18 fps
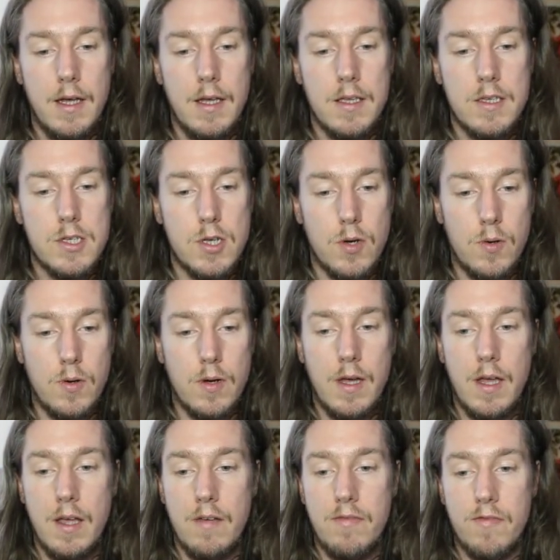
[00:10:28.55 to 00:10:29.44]
So
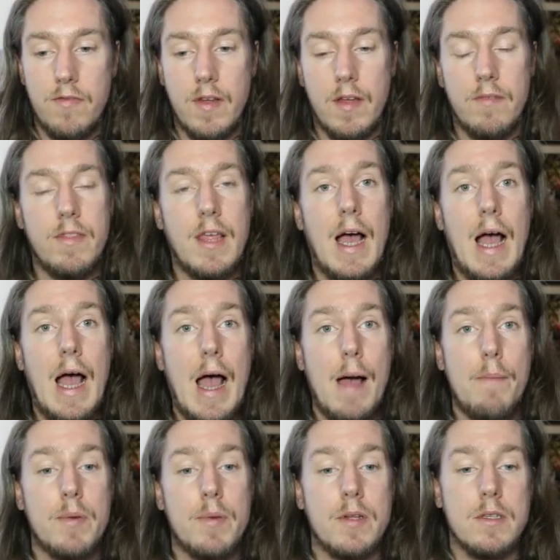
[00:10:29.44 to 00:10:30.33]
if that
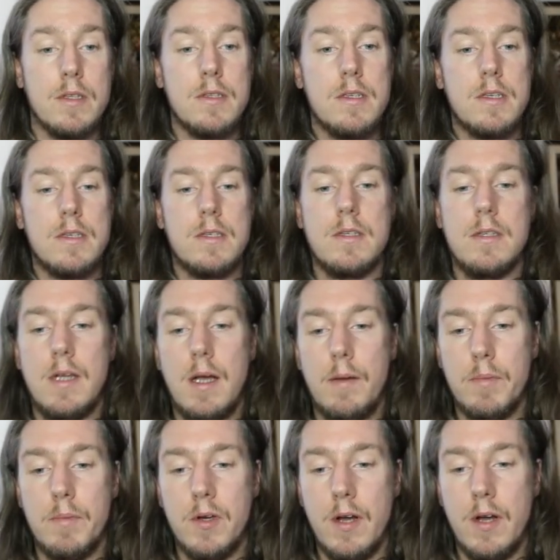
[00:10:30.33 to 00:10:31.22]
happens,
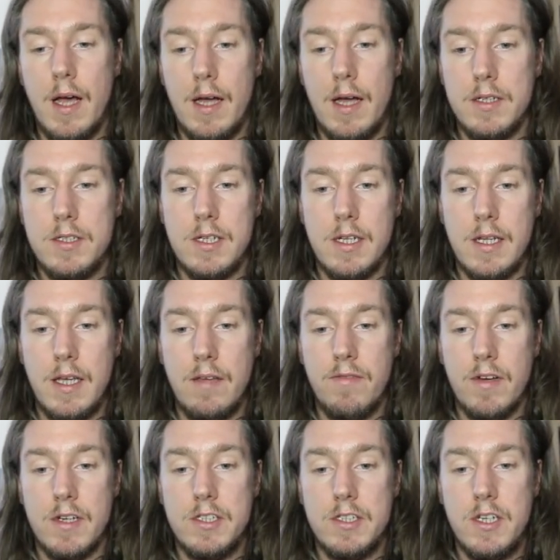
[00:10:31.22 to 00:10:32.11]
I'm going to actually, if
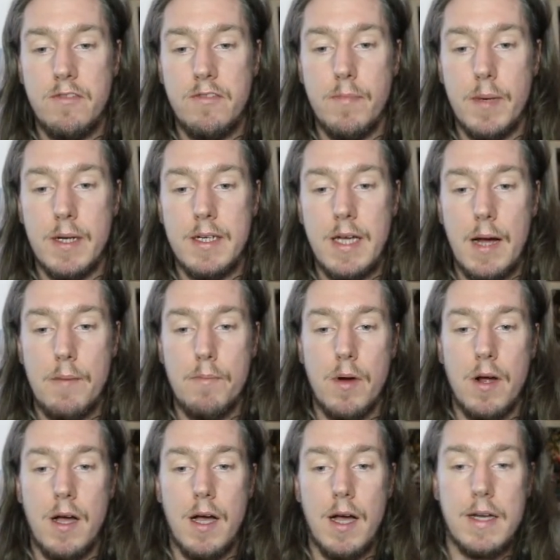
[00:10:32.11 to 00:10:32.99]
I shift my camera,
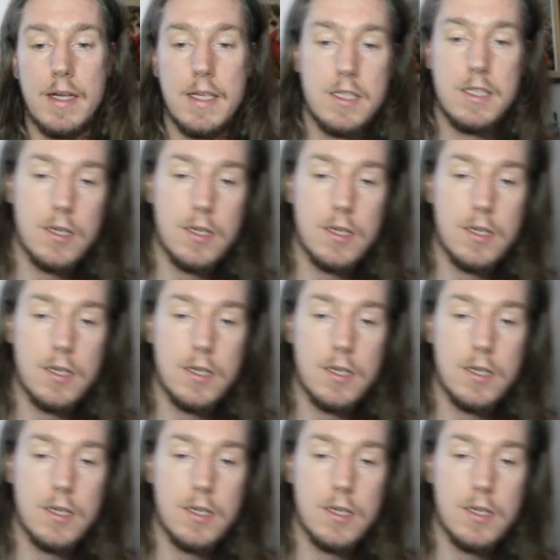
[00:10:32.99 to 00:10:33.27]
I need to